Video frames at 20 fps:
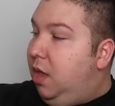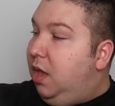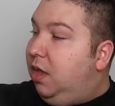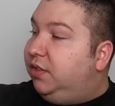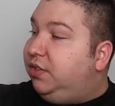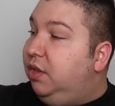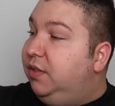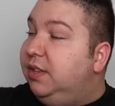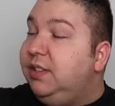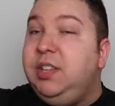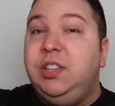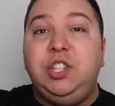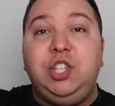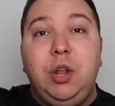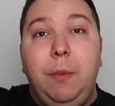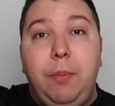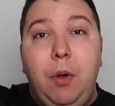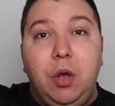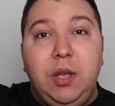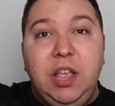So this is
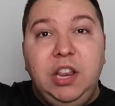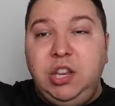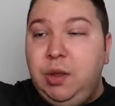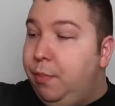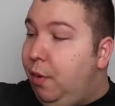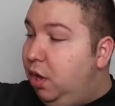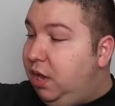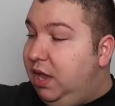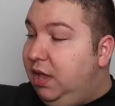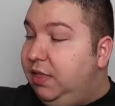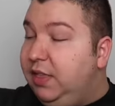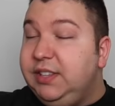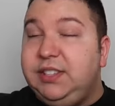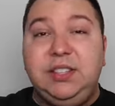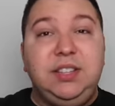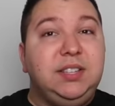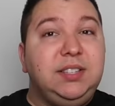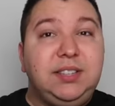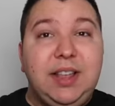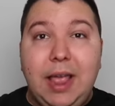Tteokbokki. This
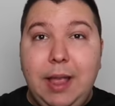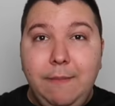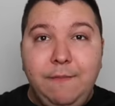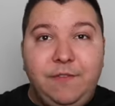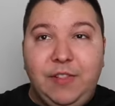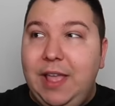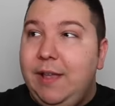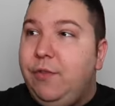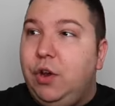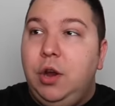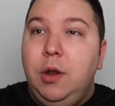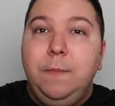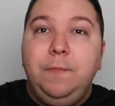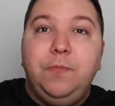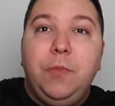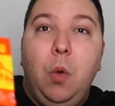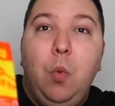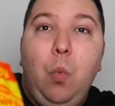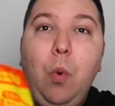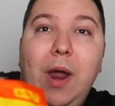is the same flavor.
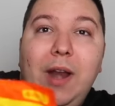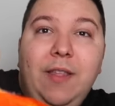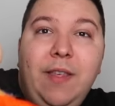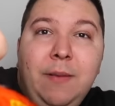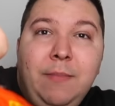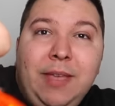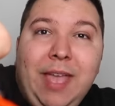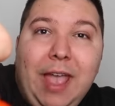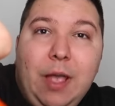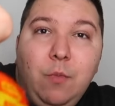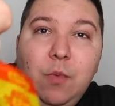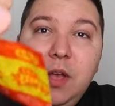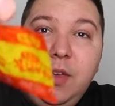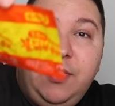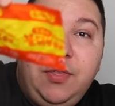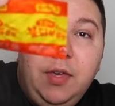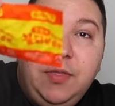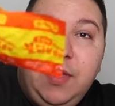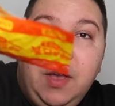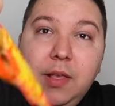One of them came with
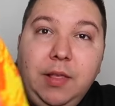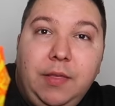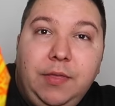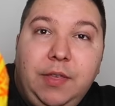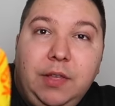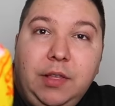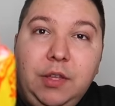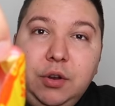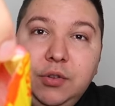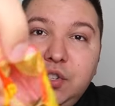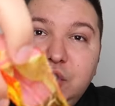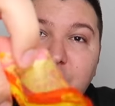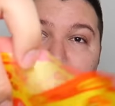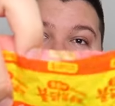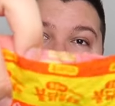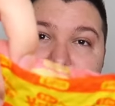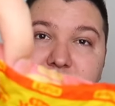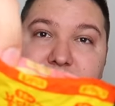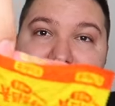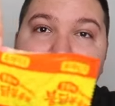the little
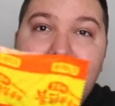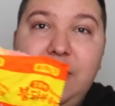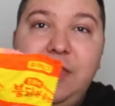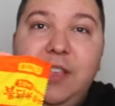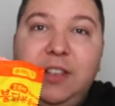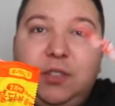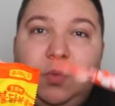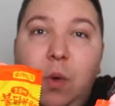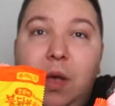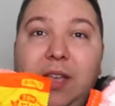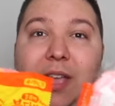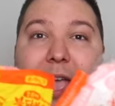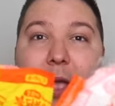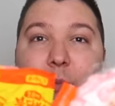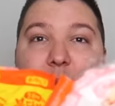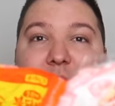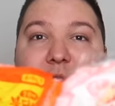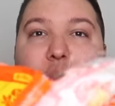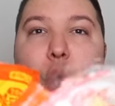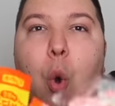circles, and this one
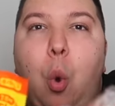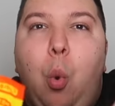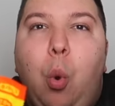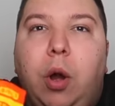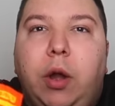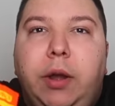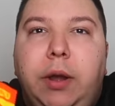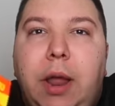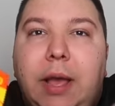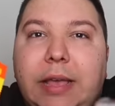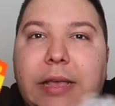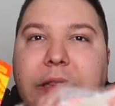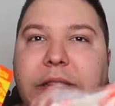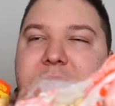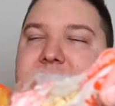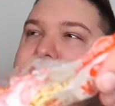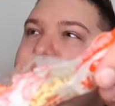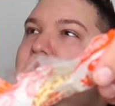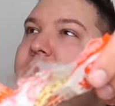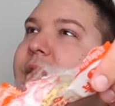came with corn
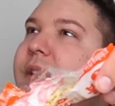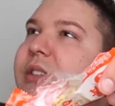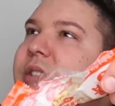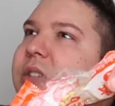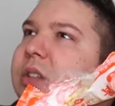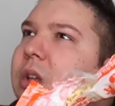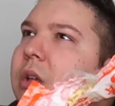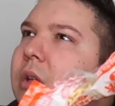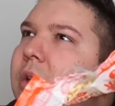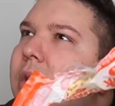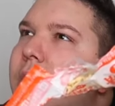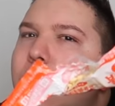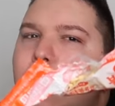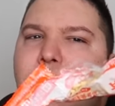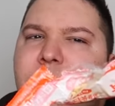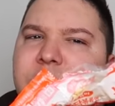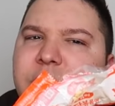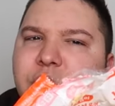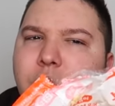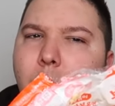nuggets. Look at this.
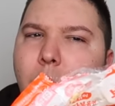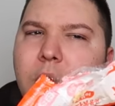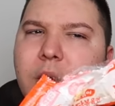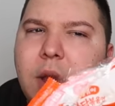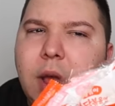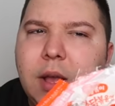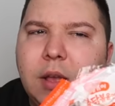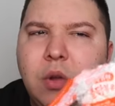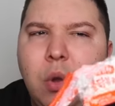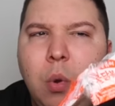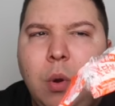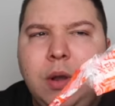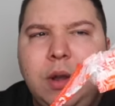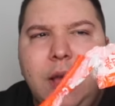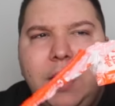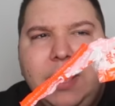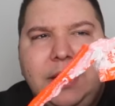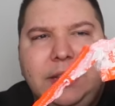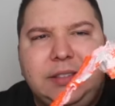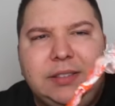What are these corn
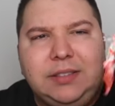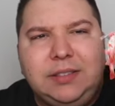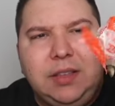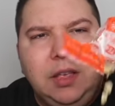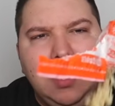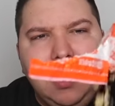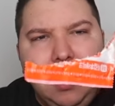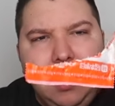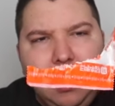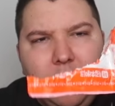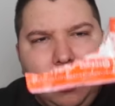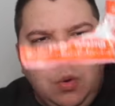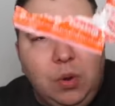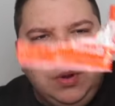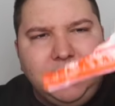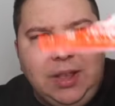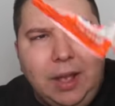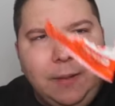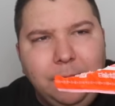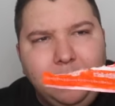nuggets? Or
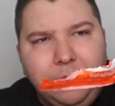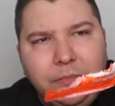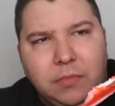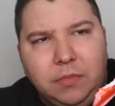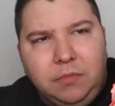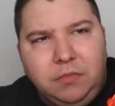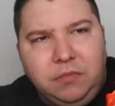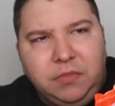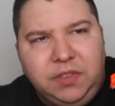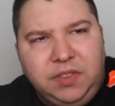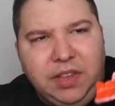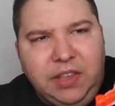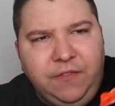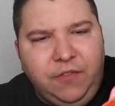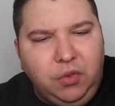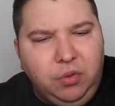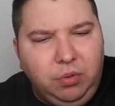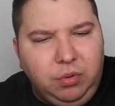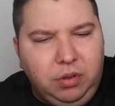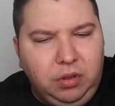is that
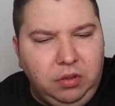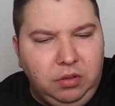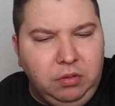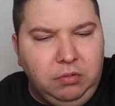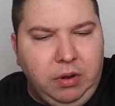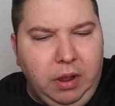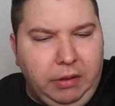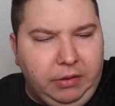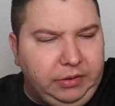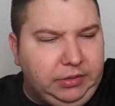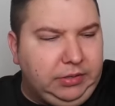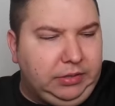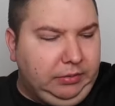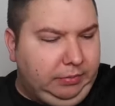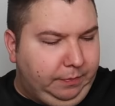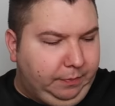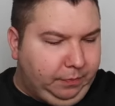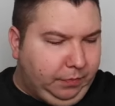seafood? Who knows?